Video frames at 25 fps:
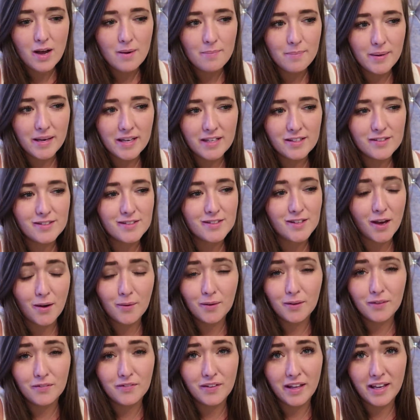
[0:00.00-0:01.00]
but it's
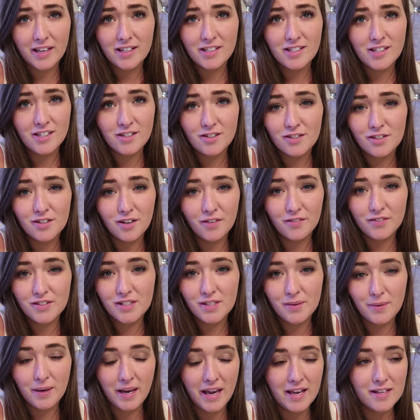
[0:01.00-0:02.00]
so lovely and she just loves
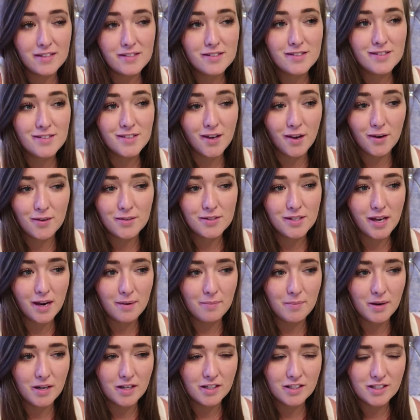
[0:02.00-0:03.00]
doing it so, so
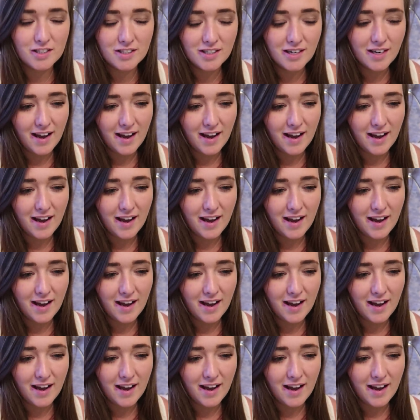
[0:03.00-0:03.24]
much,